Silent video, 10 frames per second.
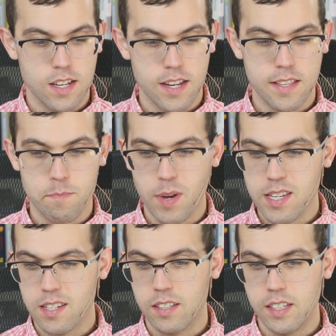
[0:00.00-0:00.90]
it's
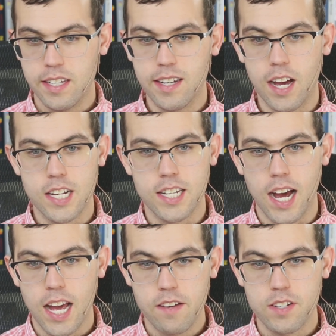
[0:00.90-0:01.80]
basically I
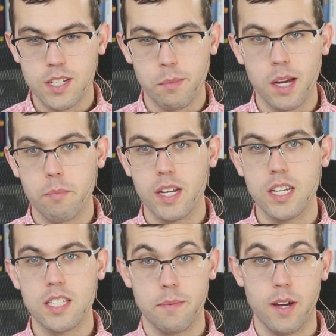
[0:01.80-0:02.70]
dive into my
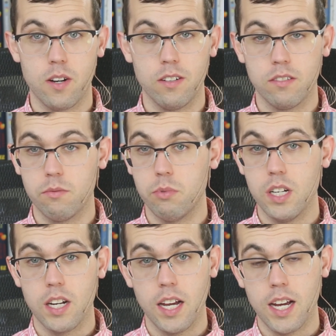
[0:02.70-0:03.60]
opinions about
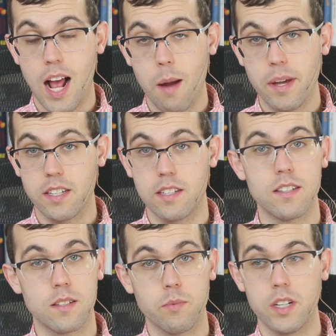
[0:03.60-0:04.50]
what economics
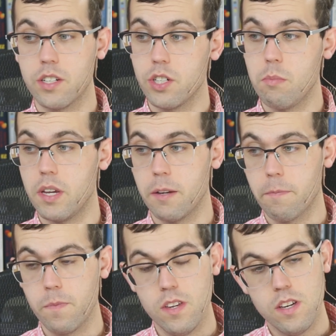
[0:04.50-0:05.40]
is and what it should be.
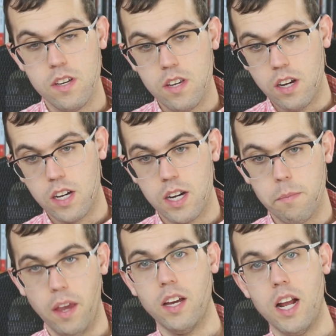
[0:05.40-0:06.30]

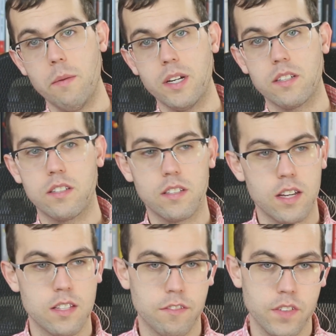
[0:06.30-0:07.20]
Economics
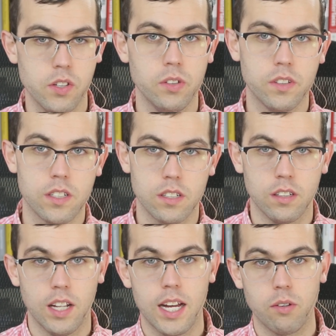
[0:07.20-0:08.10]
as a field gets a
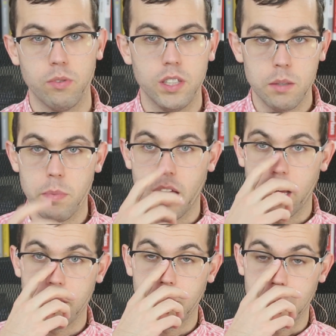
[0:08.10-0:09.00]
lot of really
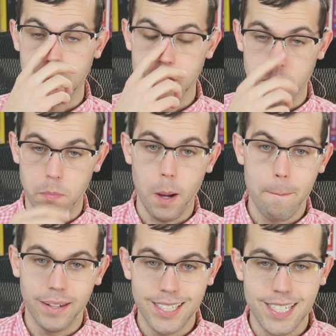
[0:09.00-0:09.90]
bad
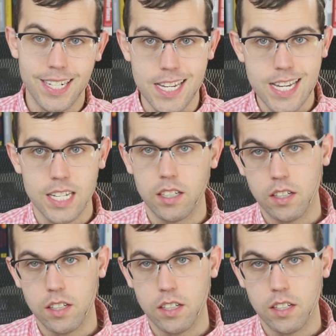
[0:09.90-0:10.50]
publicity